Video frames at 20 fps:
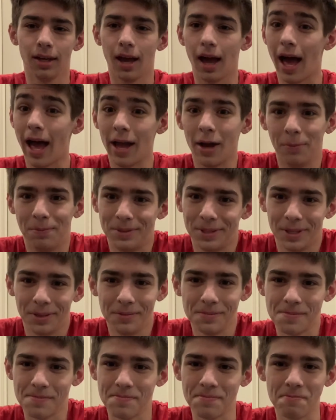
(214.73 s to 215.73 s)
I hope so.
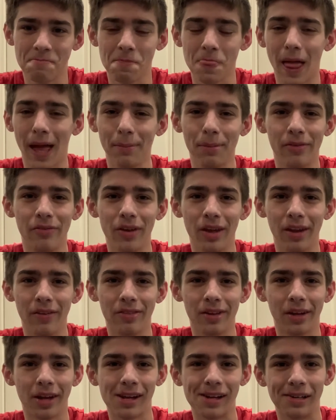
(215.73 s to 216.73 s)
I'm a fan of
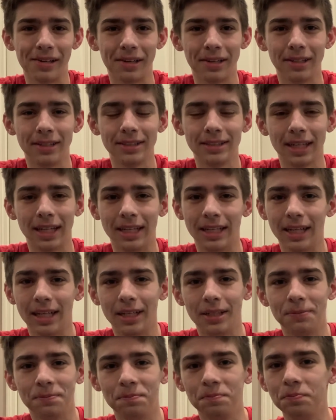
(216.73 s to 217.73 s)
their characters, and
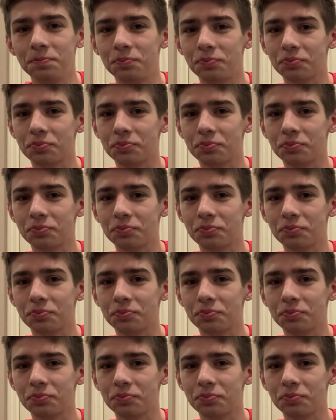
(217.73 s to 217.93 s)
then